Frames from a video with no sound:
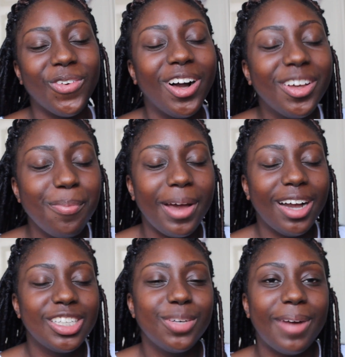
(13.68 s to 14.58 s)
Welcome
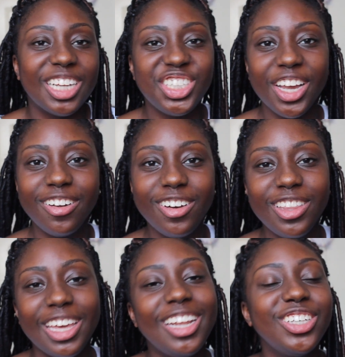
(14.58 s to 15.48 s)
back to my
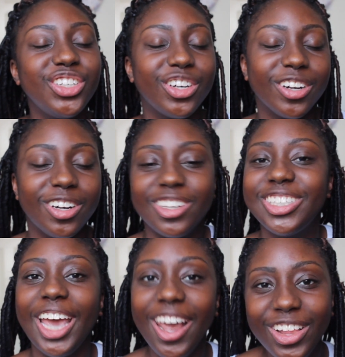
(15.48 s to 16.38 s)
channel. It is your girl,
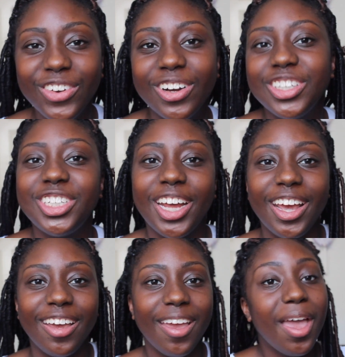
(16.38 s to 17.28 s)
Taylor
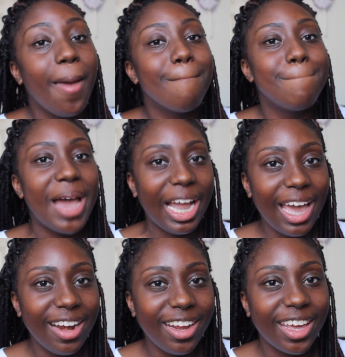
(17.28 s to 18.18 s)
Roche, back
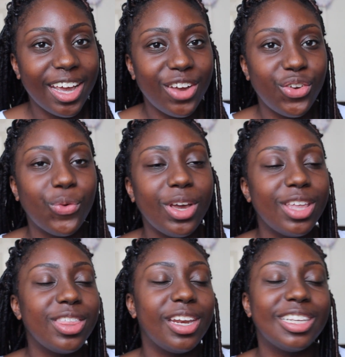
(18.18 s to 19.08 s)
at it again
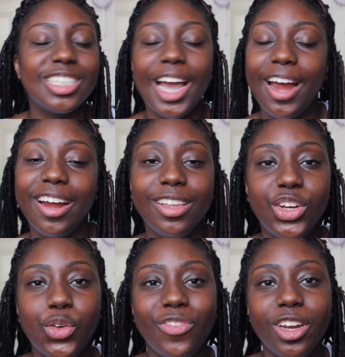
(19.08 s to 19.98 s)
with an
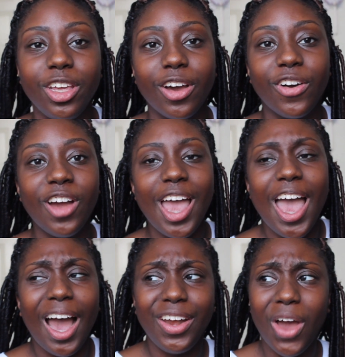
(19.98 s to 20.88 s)
entirely new video.
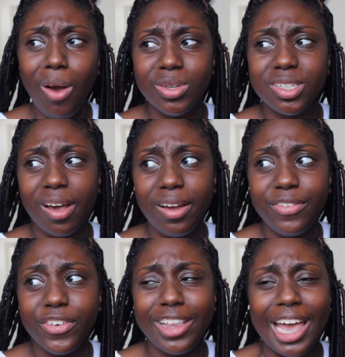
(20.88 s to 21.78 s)
I know I was
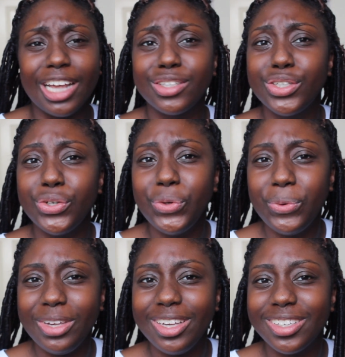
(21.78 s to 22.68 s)
gone for like
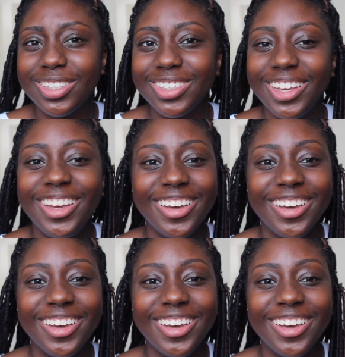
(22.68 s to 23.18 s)
2 weeks,